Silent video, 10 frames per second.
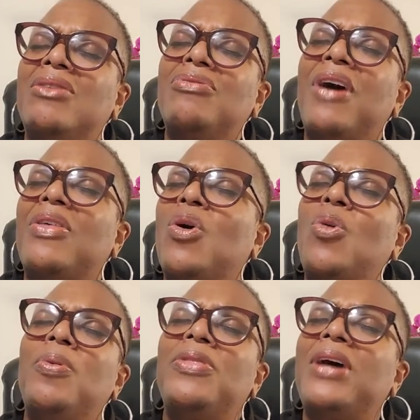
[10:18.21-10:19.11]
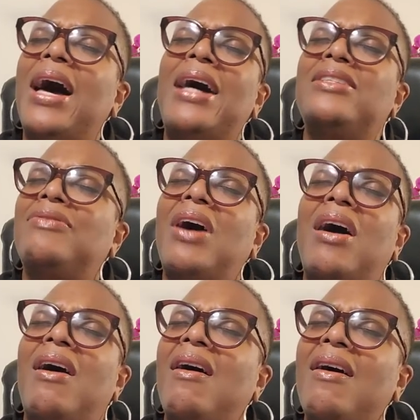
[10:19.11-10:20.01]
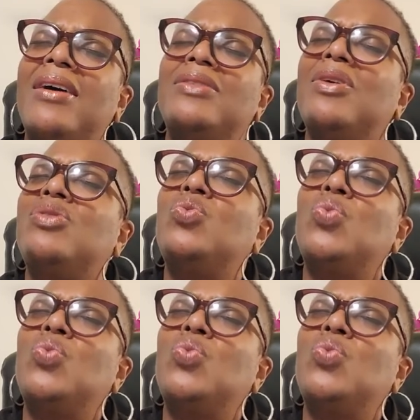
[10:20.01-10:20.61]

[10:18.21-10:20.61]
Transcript: Father, open the eyes of our hearts because